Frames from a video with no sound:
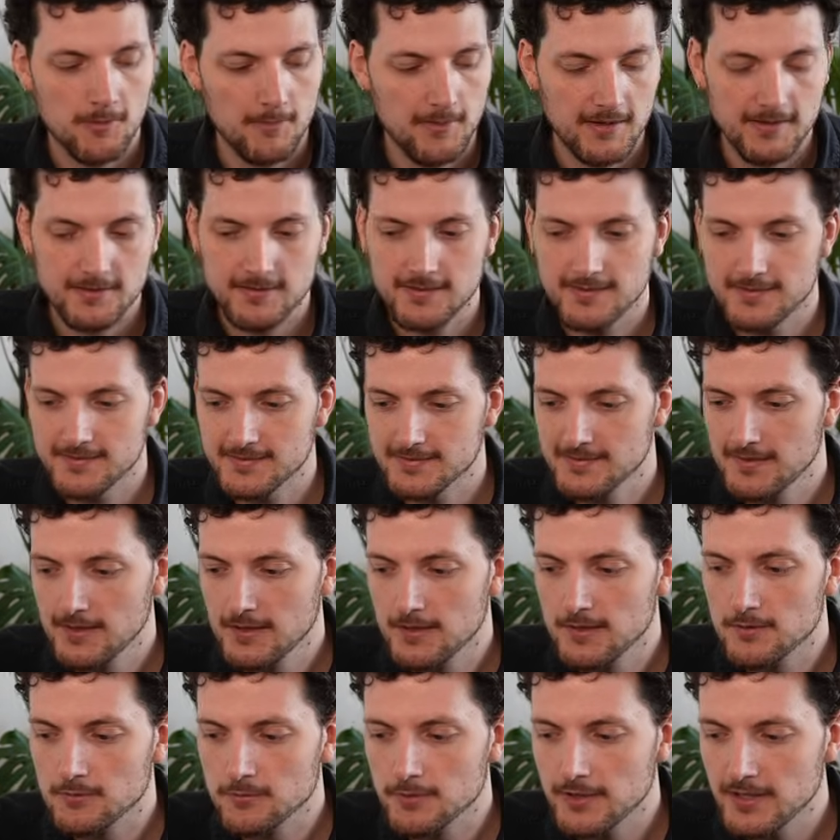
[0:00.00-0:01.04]
like this.
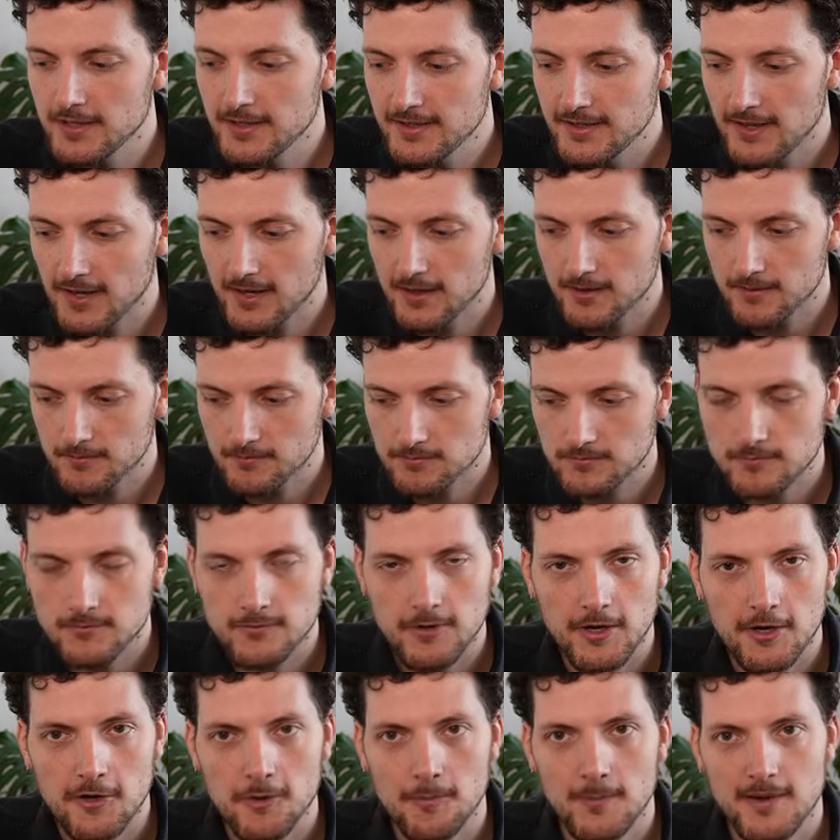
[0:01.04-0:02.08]
Really, I
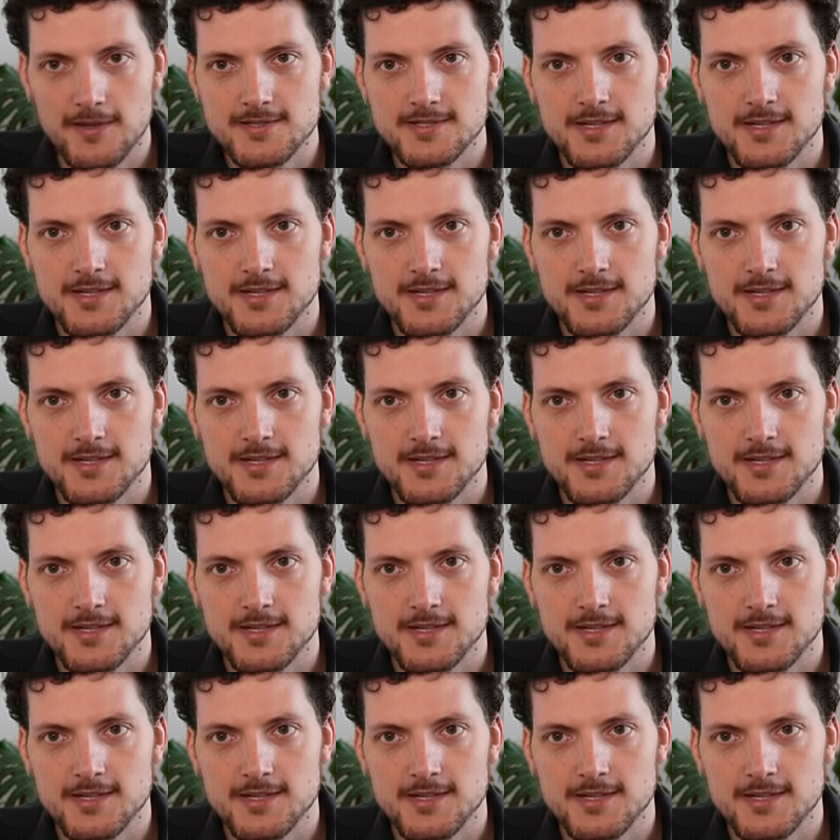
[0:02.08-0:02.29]
recommend